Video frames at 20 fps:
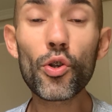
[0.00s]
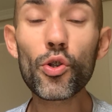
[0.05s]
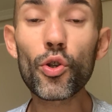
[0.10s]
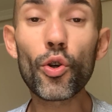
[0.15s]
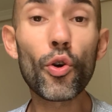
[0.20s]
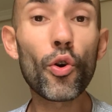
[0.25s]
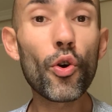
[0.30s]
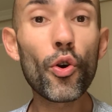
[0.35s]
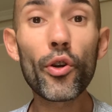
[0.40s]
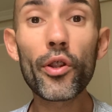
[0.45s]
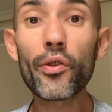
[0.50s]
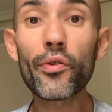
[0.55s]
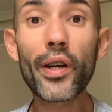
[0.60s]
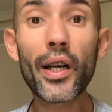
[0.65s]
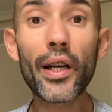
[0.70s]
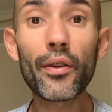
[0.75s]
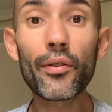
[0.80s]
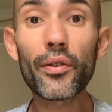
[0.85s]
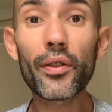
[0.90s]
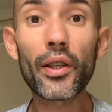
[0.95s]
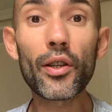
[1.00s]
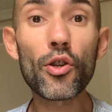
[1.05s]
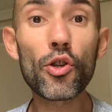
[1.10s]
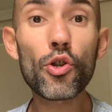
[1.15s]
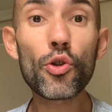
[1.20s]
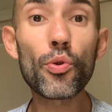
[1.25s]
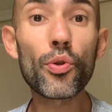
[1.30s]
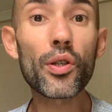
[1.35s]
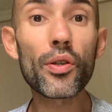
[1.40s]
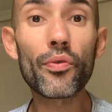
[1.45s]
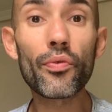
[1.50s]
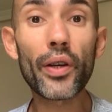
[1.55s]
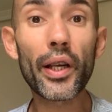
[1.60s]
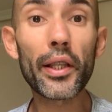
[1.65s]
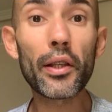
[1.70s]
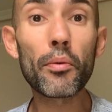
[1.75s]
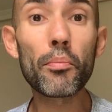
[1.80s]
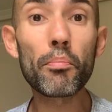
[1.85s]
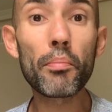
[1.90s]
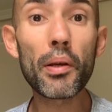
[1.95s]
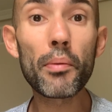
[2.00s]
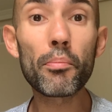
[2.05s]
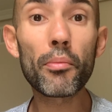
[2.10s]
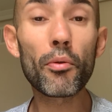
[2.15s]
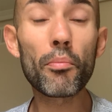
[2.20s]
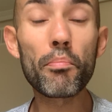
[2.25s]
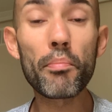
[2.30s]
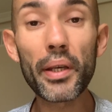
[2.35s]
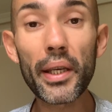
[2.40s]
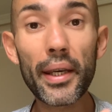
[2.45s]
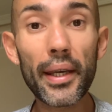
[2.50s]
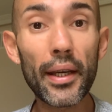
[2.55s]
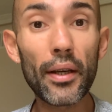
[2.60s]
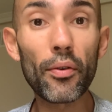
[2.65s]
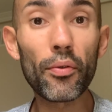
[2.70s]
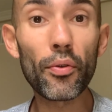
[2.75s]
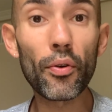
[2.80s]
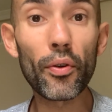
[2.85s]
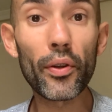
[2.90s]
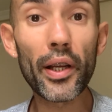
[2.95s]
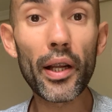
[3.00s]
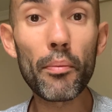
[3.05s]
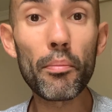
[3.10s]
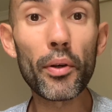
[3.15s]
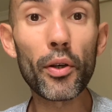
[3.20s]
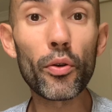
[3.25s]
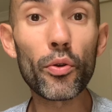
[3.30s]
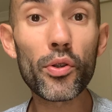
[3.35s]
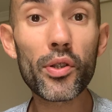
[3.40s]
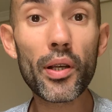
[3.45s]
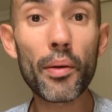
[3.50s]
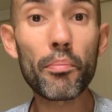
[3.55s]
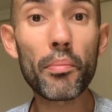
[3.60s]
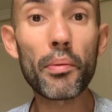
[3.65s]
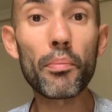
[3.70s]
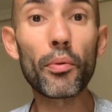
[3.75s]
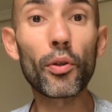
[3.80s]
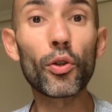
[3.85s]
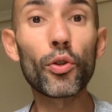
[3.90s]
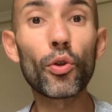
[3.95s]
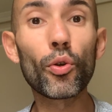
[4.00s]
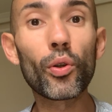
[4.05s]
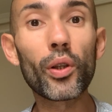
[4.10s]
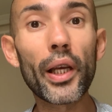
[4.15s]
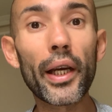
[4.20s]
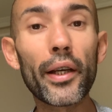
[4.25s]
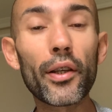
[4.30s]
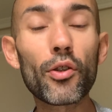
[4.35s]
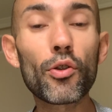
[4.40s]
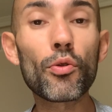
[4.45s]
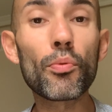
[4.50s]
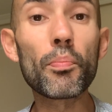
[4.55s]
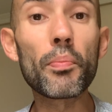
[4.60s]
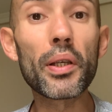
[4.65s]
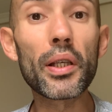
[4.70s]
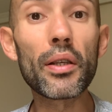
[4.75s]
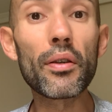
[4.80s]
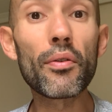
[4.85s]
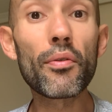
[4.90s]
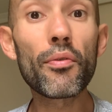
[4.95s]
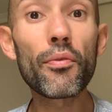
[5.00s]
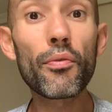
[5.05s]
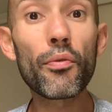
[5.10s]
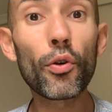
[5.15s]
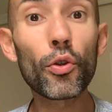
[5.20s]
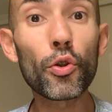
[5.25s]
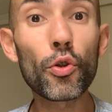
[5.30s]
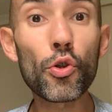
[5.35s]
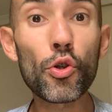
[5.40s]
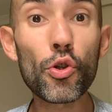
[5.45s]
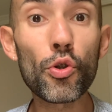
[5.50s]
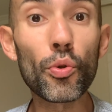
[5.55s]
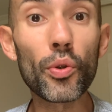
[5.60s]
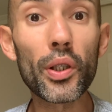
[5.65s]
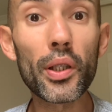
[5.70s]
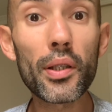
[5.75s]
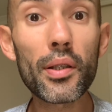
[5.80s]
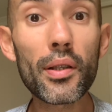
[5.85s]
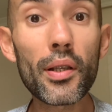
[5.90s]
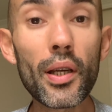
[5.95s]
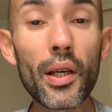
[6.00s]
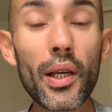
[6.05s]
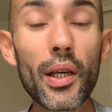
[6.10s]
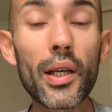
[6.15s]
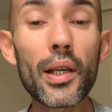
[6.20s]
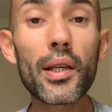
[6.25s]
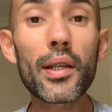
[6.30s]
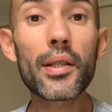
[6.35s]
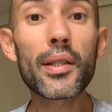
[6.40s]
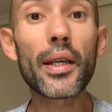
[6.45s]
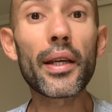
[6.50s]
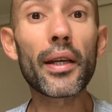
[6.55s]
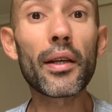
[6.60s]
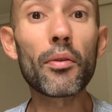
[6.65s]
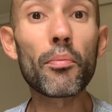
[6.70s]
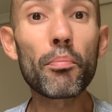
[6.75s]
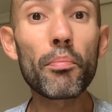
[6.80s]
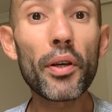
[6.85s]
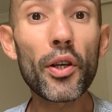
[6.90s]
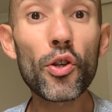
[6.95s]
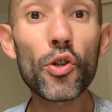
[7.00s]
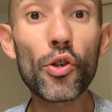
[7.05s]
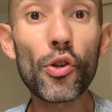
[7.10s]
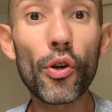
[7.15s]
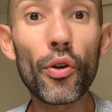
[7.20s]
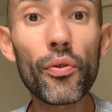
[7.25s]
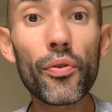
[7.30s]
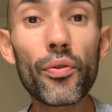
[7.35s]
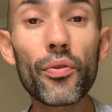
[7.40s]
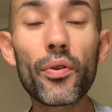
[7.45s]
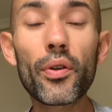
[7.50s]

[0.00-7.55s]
So going around and shooting random people, be careful of that because some people don't like to be photo shooted, taken picture of.